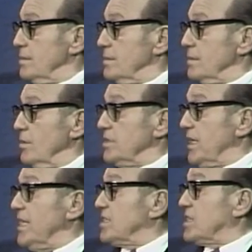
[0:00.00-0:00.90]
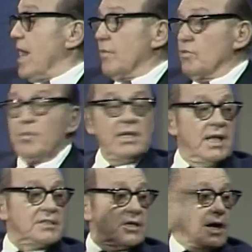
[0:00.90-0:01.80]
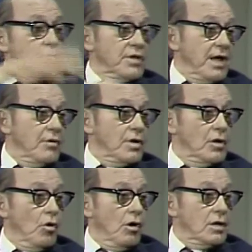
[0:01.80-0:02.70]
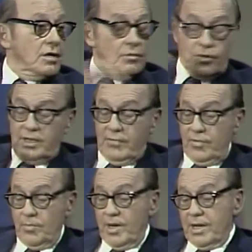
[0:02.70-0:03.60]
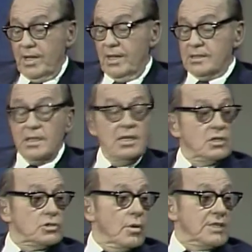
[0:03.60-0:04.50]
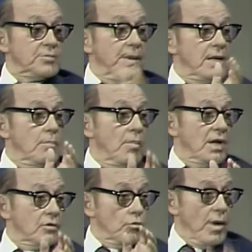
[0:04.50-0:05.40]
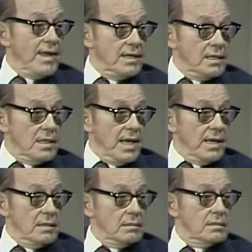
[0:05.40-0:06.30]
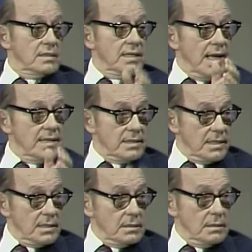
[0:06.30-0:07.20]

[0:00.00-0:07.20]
Because it didn't start with me. That started with Harry Lauder, with everybody else. So I spent a month writing that. Then I did it.